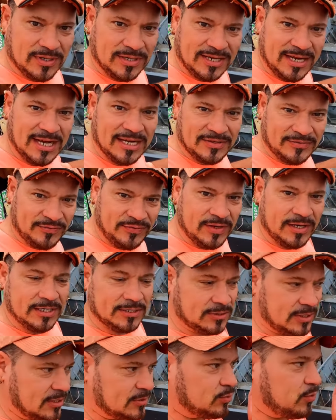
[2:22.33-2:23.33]
gonna catch
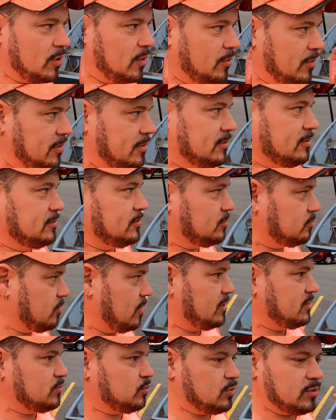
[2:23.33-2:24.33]
fish. That's what we was,
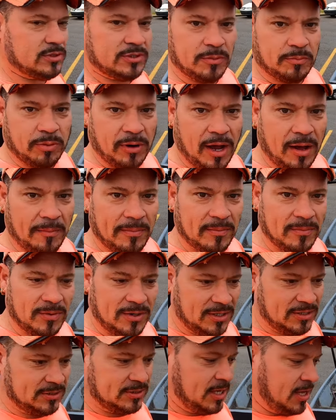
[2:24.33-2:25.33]
that's what the problem
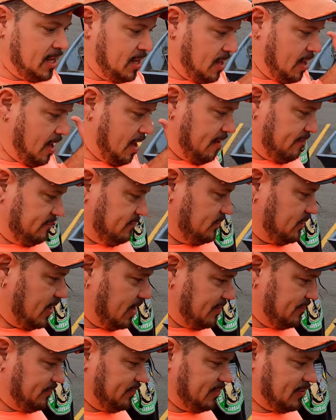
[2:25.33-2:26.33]
was. I was
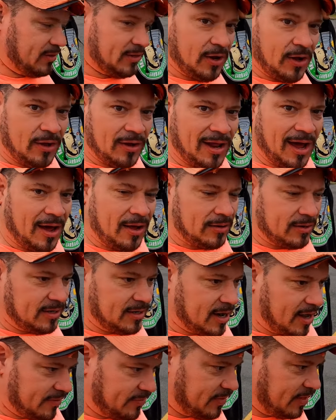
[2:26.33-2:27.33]
trying to figure it all out
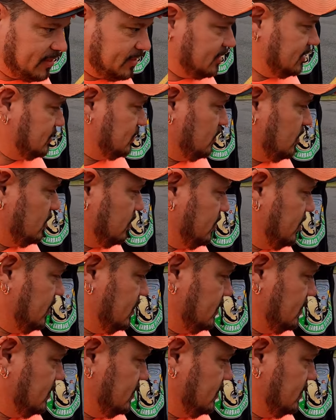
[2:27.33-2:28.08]
and I think this what it